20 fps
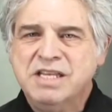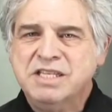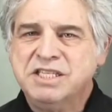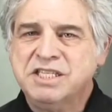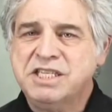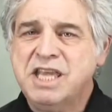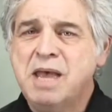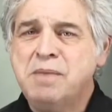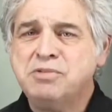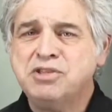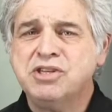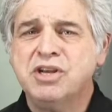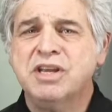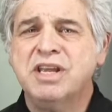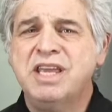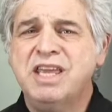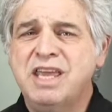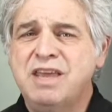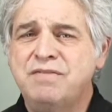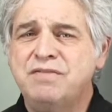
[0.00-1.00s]

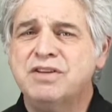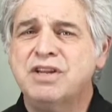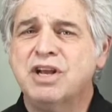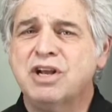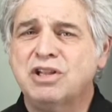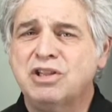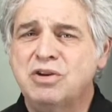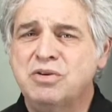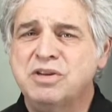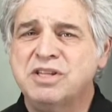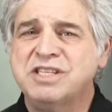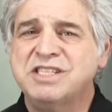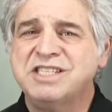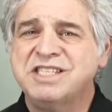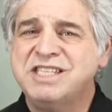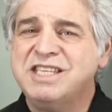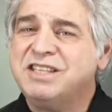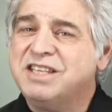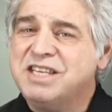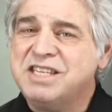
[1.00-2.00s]
Samsung even included
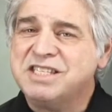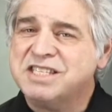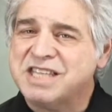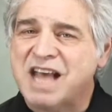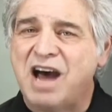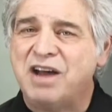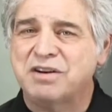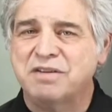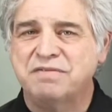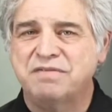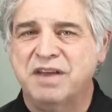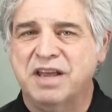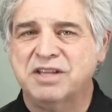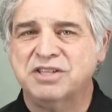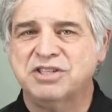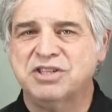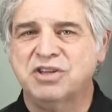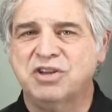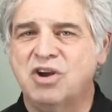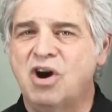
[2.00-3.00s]
silly sound
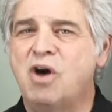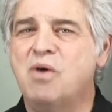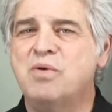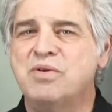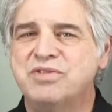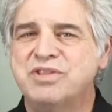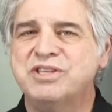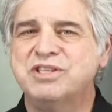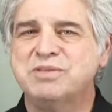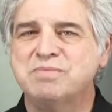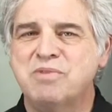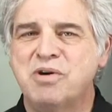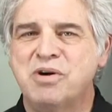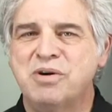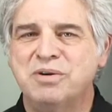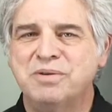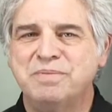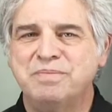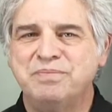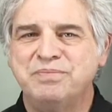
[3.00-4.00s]
effects to go with this
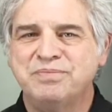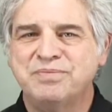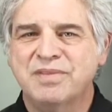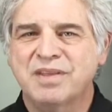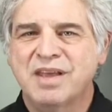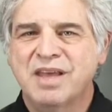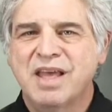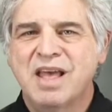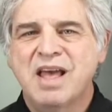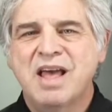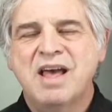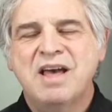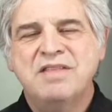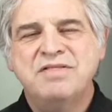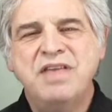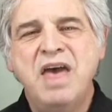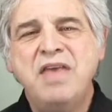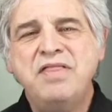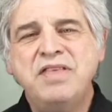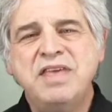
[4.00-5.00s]
mode.
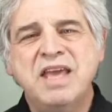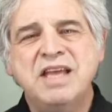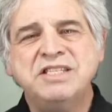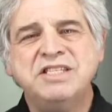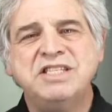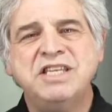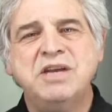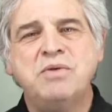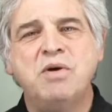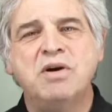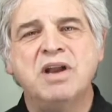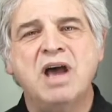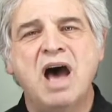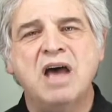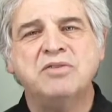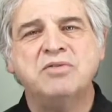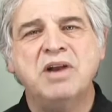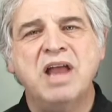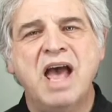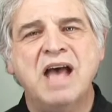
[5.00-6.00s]
Then the
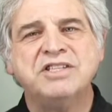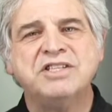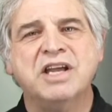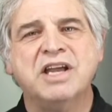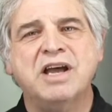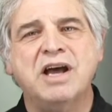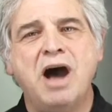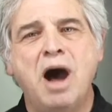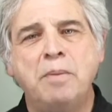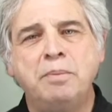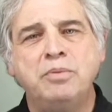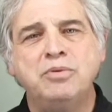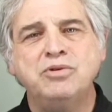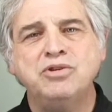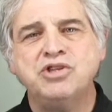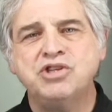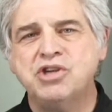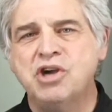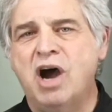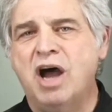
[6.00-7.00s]
ST100 has a
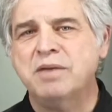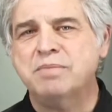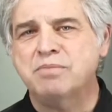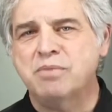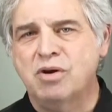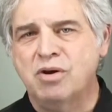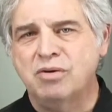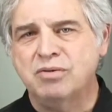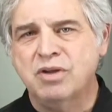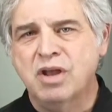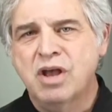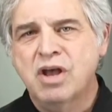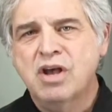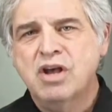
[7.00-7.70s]
couple shot mode,